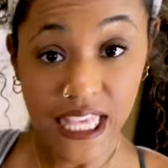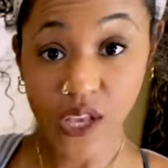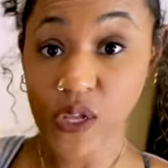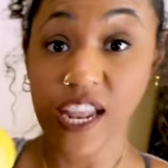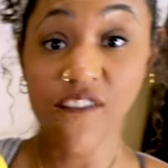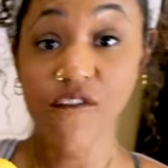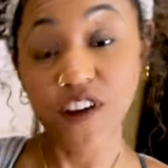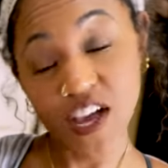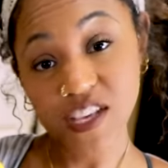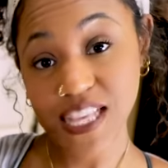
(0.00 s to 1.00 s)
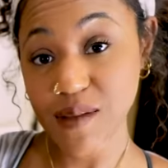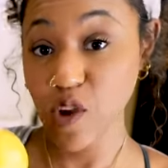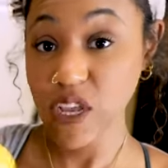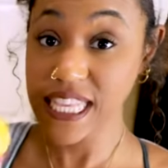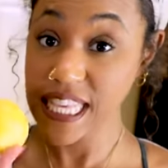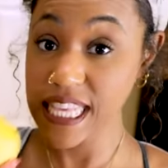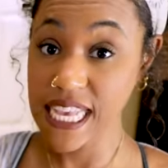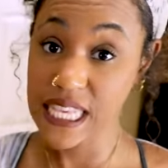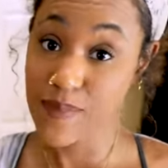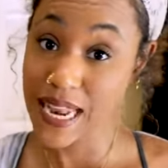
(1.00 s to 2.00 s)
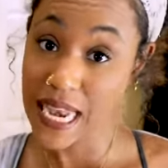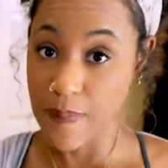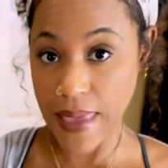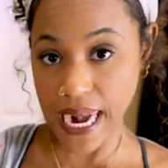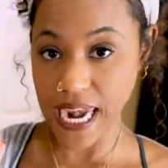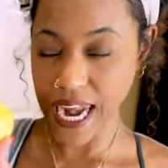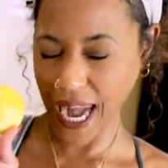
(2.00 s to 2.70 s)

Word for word: So first I'm going to zest my lemon.